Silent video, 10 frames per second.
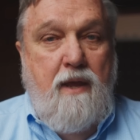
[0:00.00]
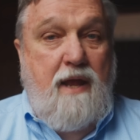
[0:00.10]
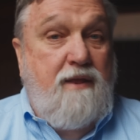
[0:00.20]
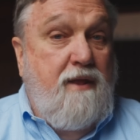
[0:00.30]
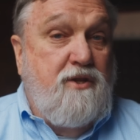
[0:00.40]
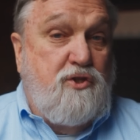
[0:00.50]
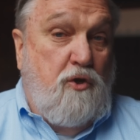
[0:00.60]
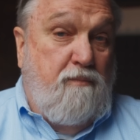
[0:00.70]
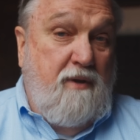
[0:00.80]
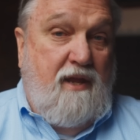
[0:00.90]
And then the
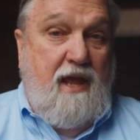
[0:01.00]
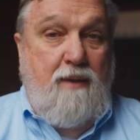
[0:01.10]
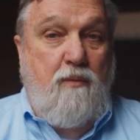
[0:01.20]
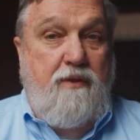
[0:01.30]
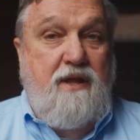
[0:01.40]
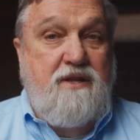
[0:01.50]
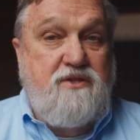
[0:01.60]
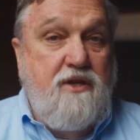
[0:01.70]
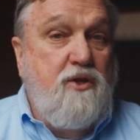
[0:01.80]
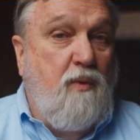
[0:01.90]
serpent came with the
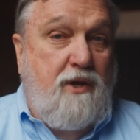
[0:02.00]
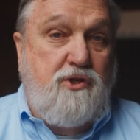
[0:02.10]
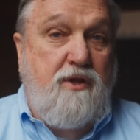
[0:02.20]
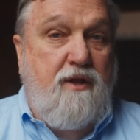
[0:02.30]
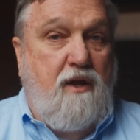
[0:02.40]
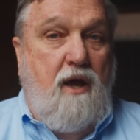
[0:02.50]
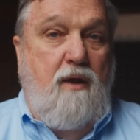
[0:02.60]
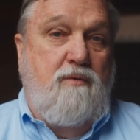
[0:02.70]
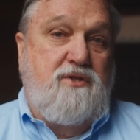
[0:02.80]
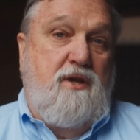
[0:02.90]
insinuation that
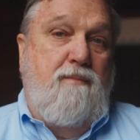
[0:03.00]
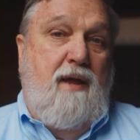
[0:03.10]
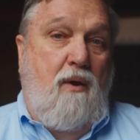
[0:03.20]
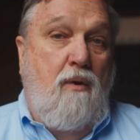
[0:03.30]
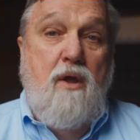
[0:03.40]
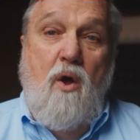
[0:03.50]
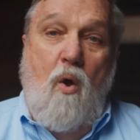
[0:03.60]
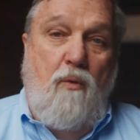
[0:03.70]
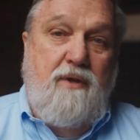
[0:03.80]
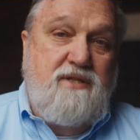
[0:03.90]
God was somehow
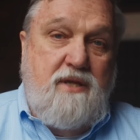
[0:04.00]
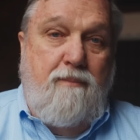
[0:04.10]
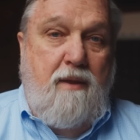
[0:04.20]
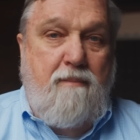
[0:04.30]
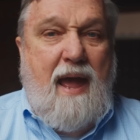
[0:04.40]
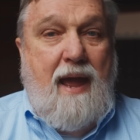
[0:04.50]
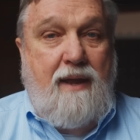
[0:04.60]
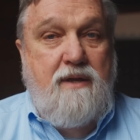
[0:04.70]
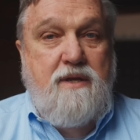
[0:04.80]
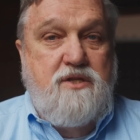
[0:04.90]
holding something back,